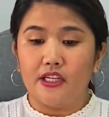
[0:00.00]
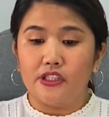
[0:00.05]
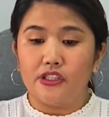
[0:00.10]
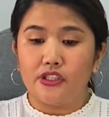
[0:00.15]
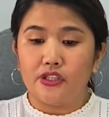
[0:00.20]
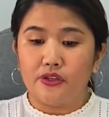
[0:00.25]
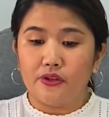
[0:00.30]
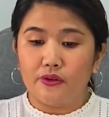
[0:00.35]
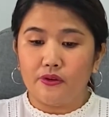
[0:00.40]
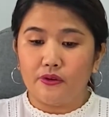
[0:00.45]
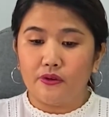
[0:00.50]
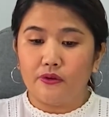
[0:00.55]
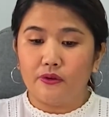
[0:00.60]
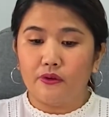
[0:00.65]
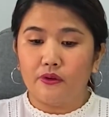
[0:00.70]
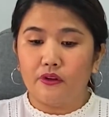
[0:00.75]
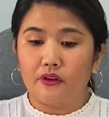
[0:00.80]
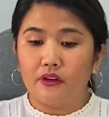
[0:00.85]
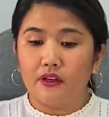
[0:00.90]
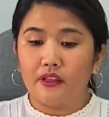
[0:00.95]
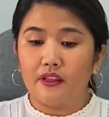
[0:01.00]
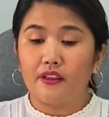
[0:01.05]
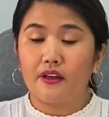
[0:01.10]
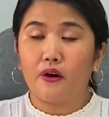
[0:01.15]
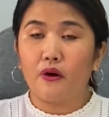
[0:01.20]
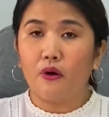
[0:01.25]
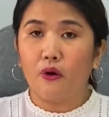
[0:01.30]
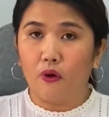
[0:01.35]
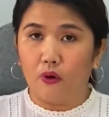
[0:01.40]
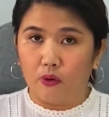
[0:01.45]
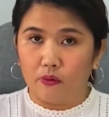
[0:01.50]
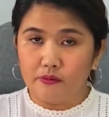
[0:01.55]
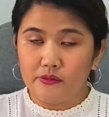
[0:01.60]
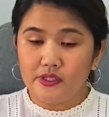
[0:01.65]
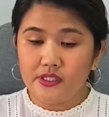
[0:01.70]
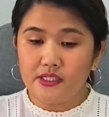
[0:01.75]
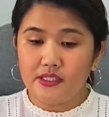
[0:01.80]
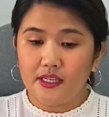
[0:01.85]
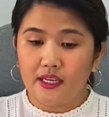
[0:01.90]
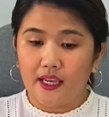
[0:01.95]
to the
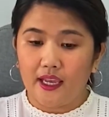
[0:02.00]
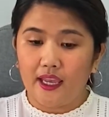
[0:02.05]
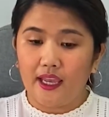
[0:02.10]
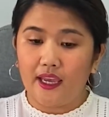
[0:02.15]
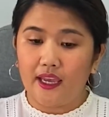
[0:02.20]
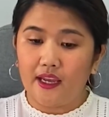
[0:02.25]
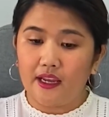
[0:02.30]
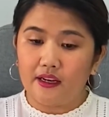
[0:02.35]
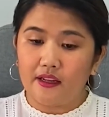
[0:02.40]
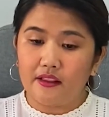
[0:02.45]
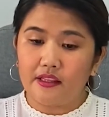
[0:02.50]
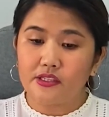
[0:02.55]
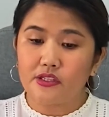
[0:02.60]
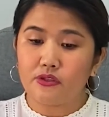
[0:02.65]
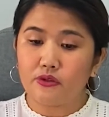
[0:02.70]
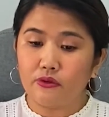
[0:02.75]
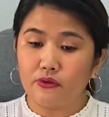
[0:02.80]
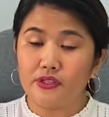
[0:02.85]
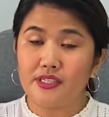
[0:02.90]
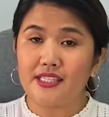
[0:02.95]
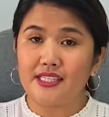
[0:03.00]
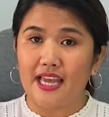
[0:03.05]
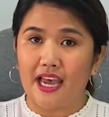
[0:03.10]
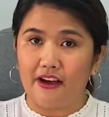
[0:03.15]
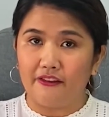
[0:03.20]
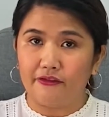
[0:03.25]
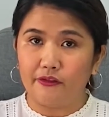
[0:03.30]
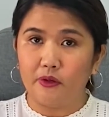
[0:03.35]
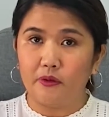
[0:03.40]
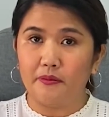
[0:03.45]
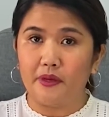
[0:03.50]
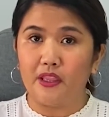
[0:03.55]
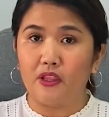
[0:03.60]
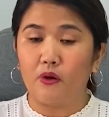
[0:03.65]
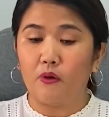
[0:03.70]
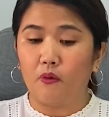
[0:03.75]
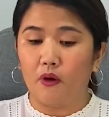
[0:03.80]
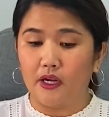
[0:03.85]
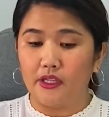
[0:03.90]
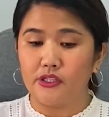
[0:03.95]
homes, and the school staff will be
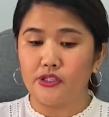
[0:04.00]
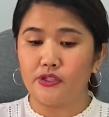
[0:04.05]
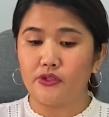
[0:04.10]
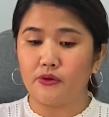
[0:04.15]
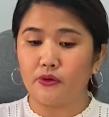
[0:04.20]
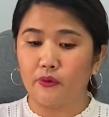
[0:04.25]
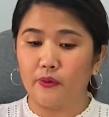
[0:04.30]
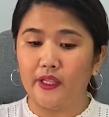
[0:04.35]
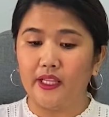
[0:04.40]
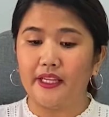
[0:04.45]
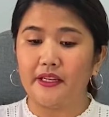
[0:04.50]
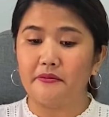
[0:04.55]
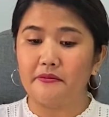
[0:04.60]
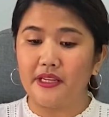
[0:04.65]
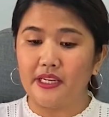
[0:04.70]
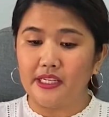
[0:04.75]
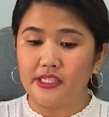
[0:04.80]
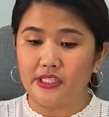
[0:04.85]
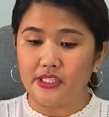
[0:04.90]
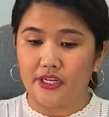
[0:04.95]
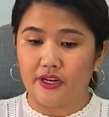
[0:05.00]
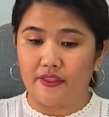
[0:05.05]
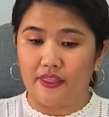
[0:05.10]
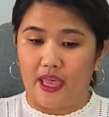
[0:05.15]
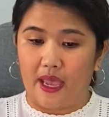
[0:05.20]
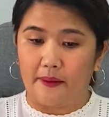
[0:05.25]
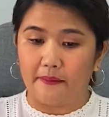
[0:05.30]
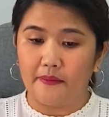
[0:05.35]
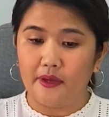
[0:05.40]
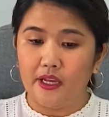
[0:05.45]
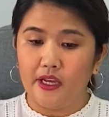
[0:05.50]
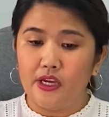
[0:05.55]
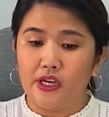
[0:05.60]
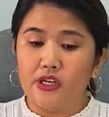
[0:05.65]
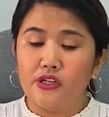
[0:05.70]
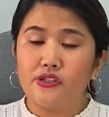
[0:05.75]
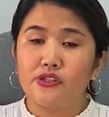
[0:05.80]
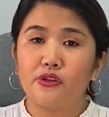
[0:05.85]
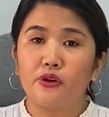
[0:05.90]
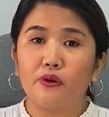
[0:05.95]
the ones who will administer them.
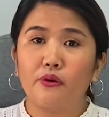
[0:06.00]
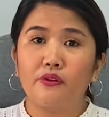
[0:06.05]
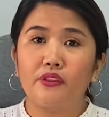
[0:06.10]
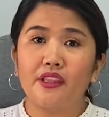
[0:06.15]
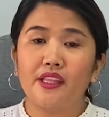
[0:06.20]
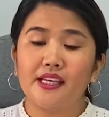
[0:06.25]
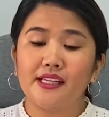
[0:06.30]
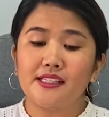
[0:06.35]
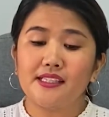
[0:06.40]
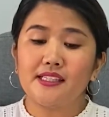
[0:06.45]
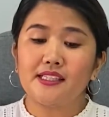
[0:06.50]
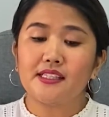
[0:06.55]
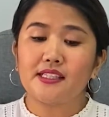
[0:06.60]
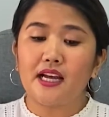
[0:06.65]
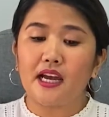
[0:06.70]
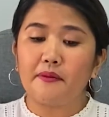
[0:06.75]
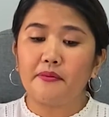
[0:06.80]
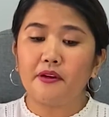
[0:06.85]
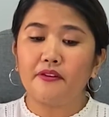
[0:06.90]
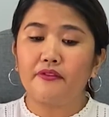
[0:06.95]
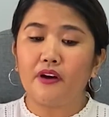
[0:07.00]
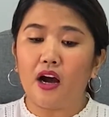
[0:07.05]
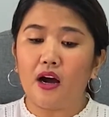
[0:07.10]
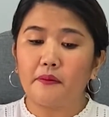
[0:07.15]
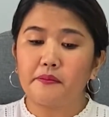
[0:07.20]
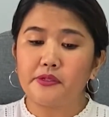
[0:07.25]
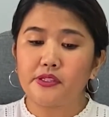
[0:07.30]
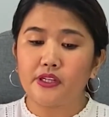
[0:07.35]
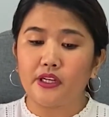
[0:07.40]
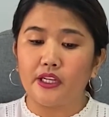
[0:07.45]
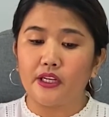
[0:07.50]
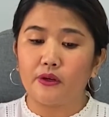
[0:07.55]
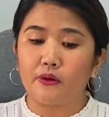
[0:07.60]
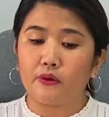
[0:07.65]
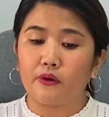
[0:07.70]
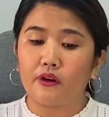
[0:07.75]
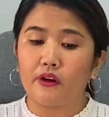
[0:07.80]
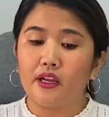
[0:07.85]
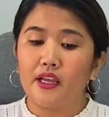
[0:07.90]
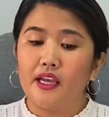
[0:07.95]
So this type of option,
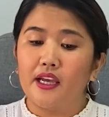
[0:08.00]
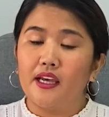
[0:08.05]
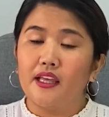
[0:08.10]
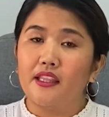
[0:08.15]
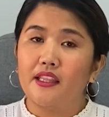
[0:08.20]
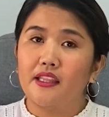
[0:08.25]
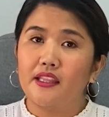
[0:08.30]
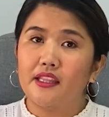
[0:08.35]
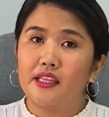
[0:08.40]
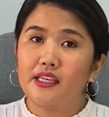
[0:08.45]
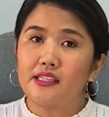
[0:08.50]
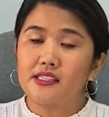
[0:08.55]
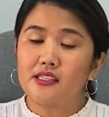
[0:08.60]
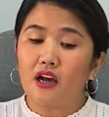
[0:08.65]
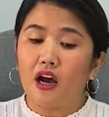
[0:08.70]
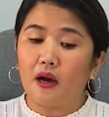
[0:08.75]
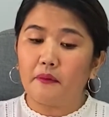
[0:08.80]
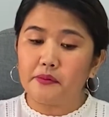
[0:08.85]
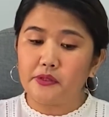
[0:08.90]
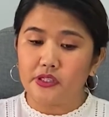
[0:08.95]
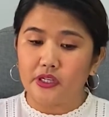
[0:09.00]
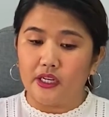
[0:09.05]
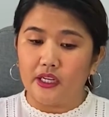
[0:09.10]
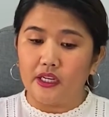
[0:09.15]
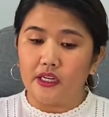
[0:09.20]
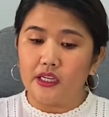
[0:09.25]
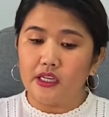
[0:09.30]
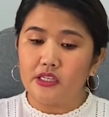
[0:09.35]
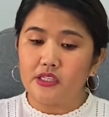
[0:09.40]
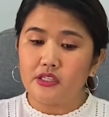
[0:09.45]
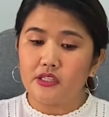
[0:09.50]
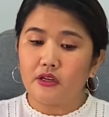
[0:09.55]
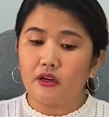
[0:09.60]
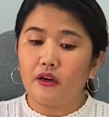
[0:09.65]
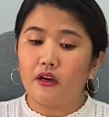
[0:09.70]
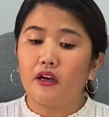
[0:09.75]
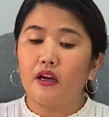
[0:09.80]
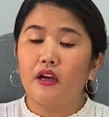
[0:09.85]
or this option, is